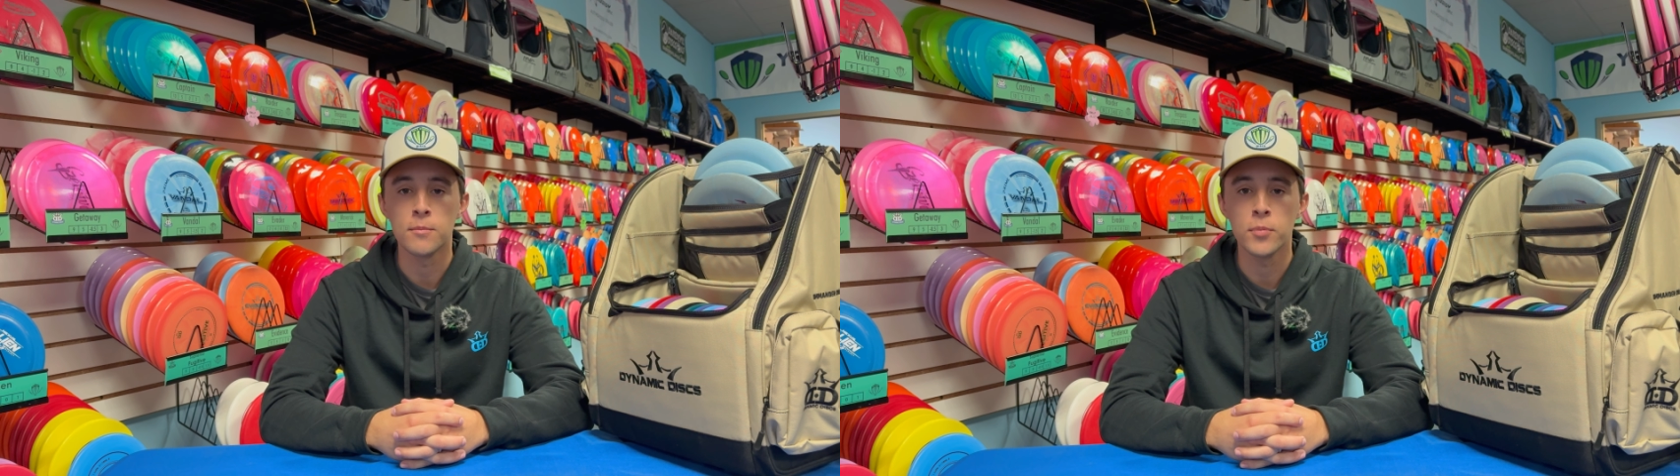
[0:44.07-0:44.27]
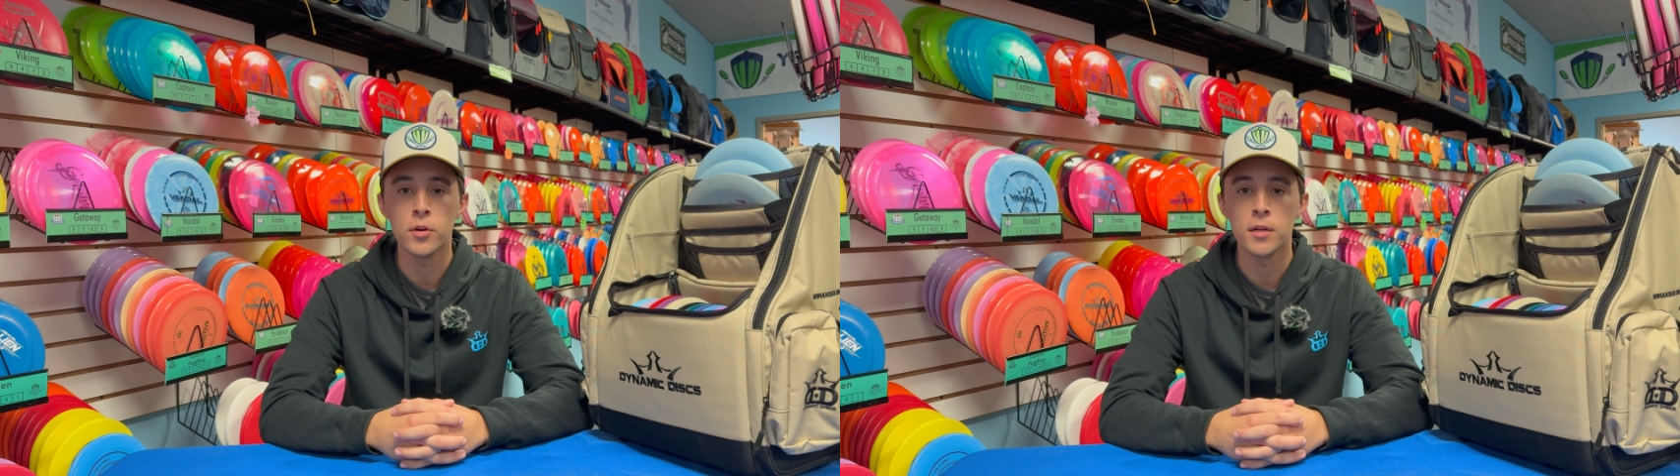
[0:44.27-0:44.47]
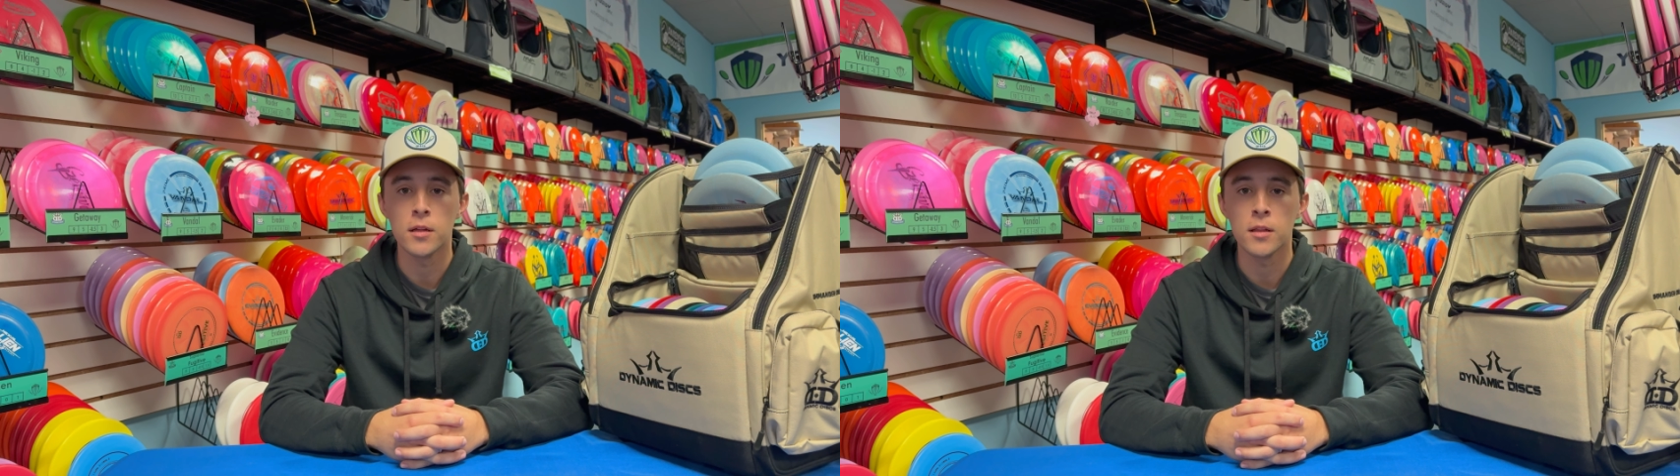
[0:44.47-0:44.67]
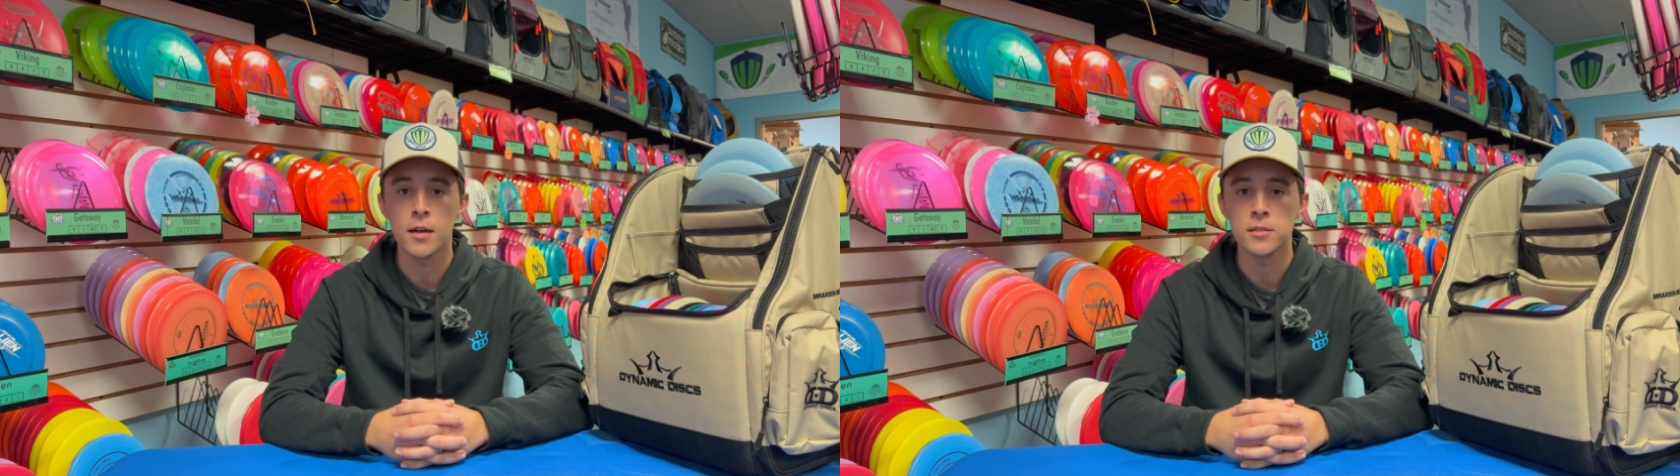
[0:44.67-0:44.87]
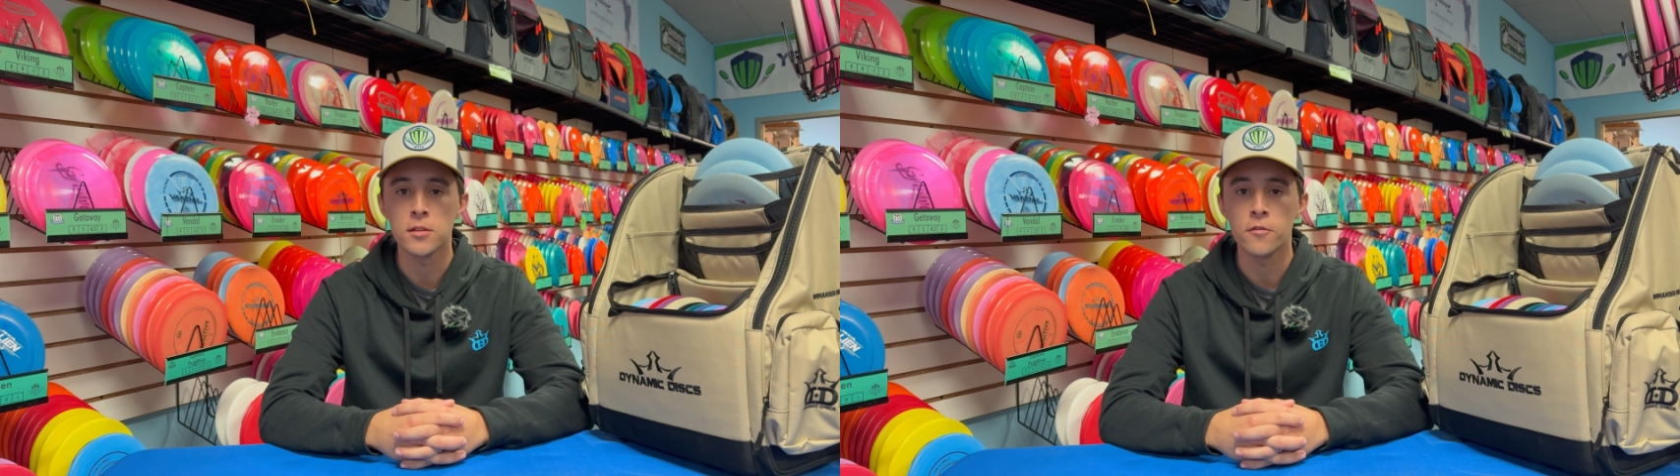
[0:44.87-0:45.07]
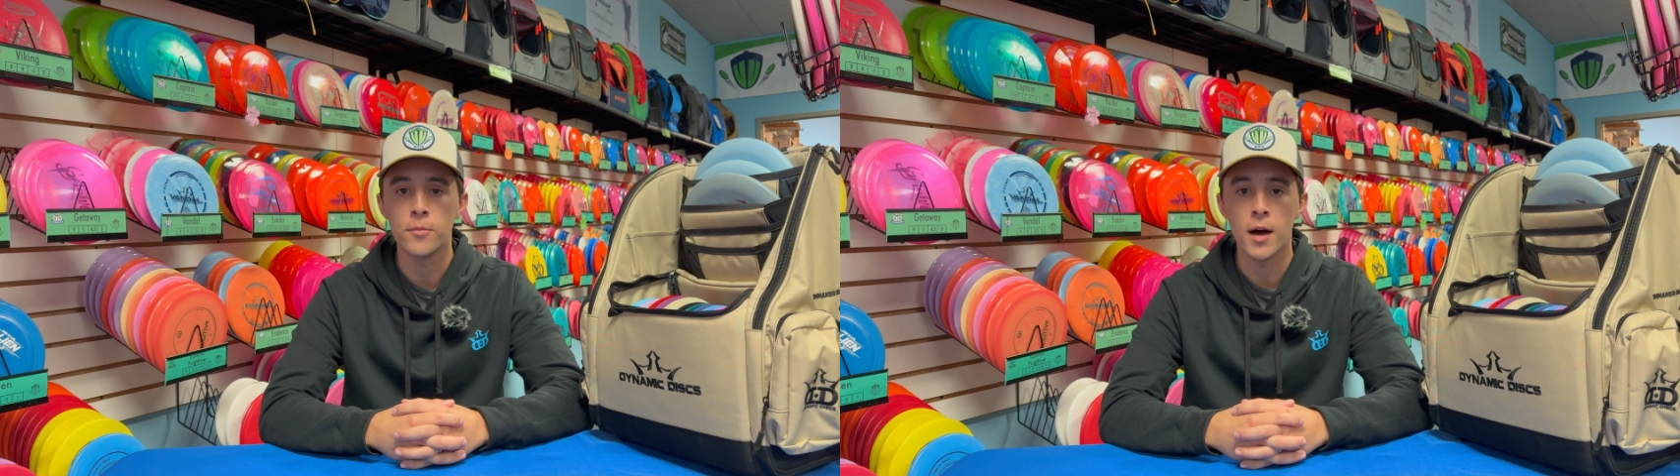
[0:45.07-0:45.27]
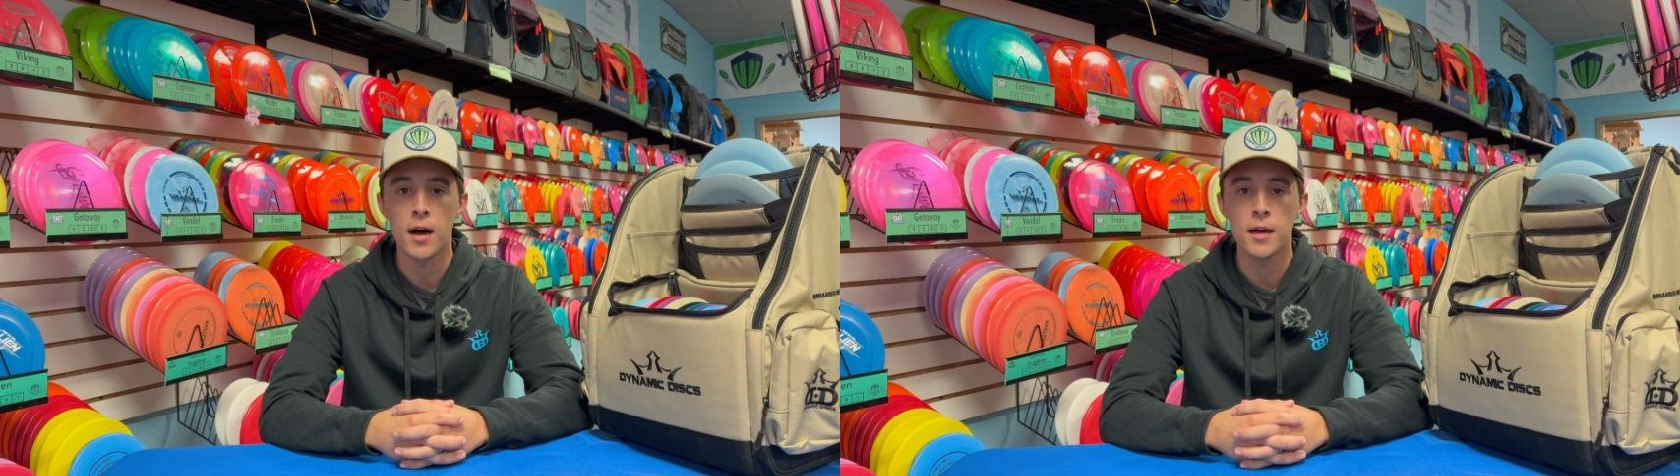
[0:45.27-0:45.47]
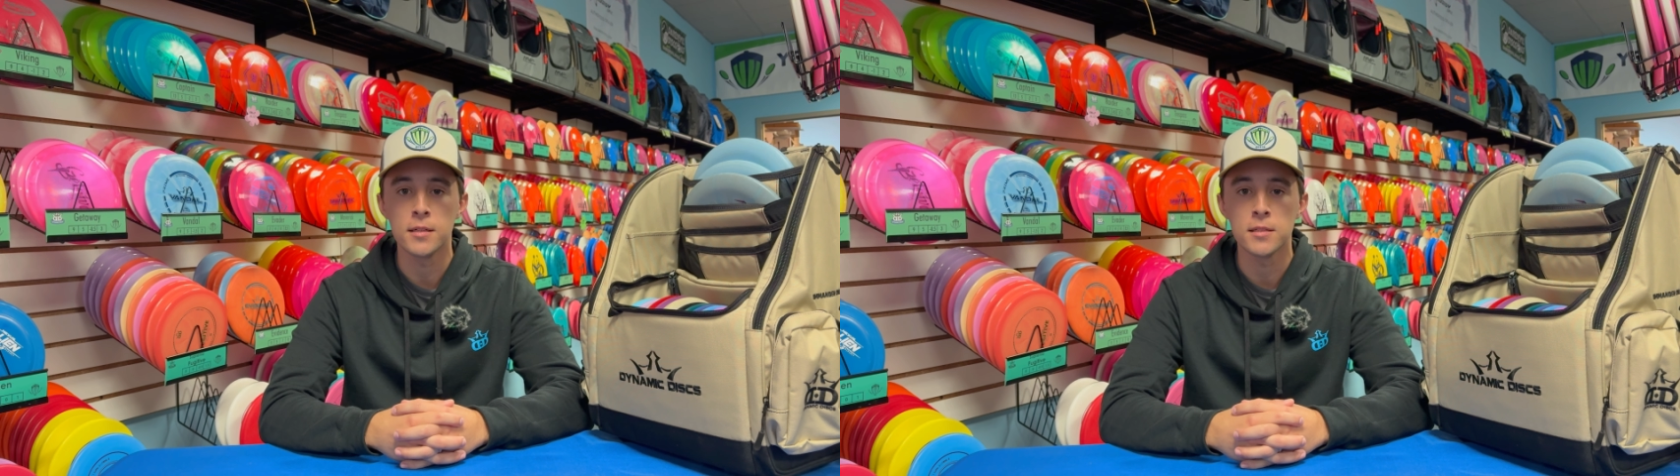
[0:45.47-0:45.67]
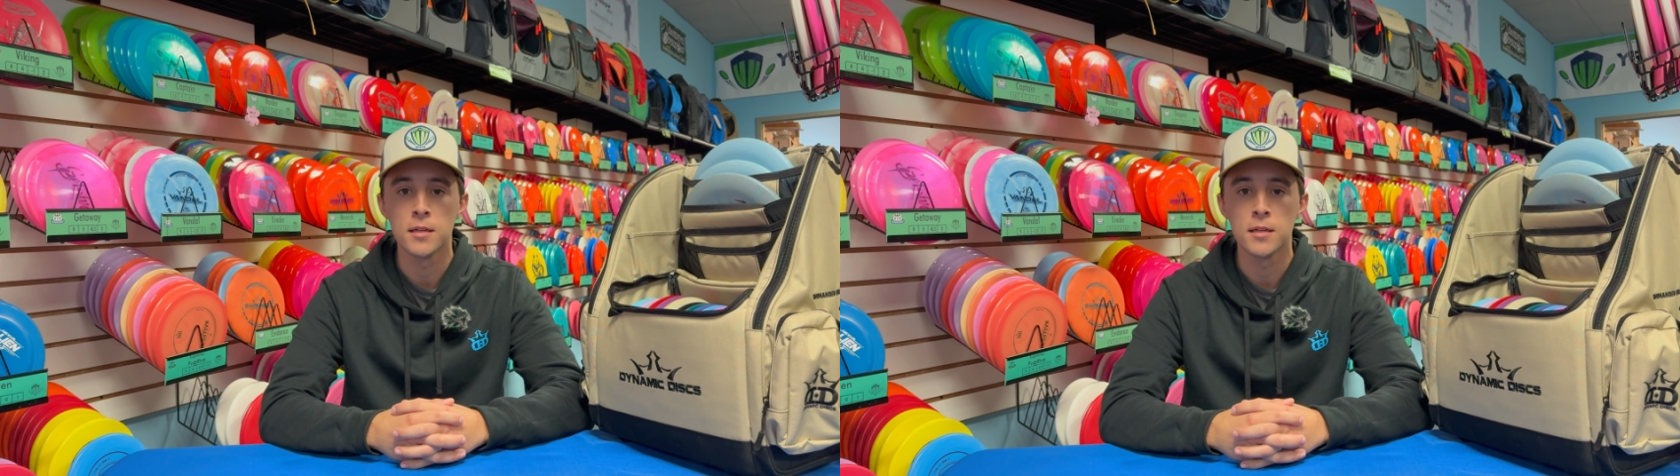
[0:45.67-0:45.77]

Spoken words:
put a lot of stuff behind.